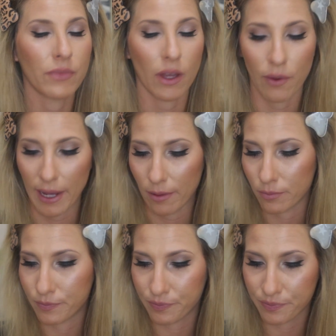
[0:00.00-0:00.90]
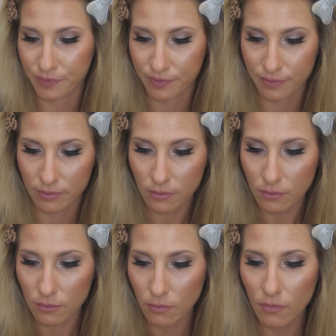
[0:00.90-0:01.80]
Okay,
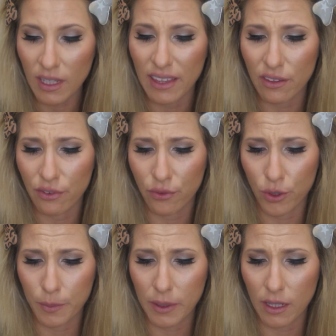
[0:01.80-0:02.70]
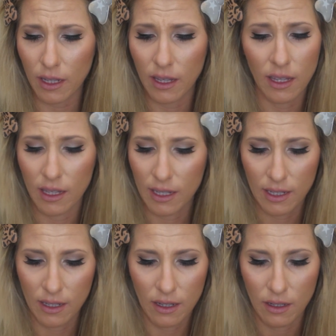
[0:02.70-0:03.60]
and the formula
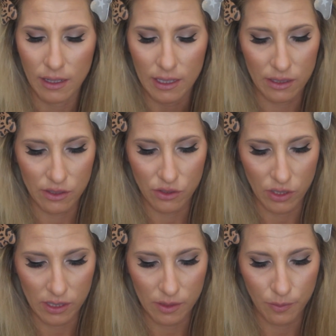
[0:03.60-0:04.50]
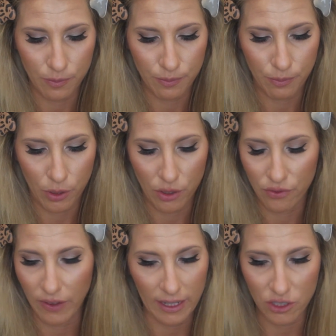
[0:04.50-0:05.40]
is just
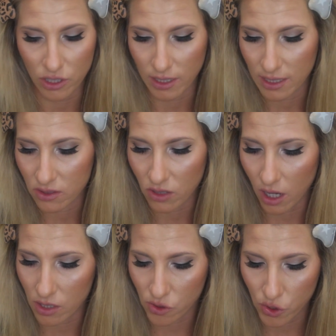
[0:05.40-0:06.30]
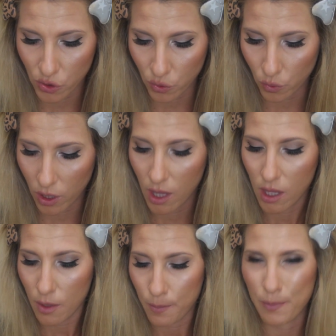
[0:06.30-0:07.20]
perfection. It's not too,
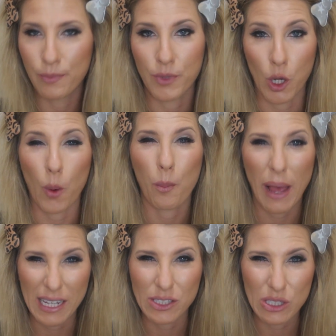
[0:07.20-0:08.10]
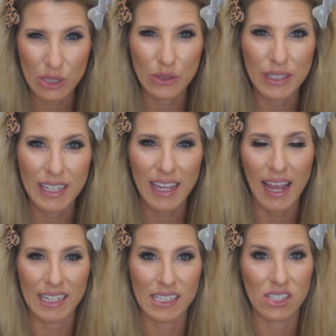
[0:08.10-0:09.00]
you know, pencil-y,
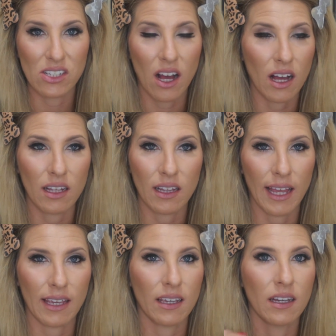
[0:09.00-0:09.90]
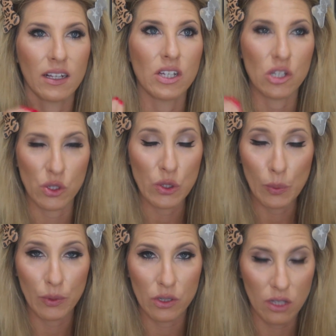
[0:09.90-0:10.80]
and it's not like
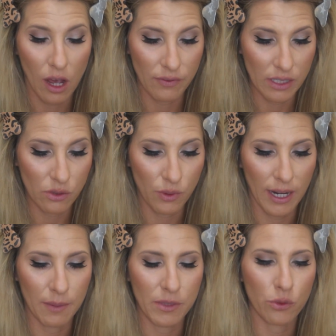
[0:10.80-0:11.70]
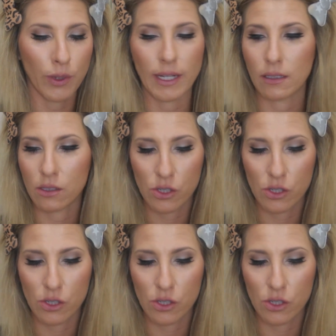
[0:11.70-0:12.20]
super soft. It's right in between.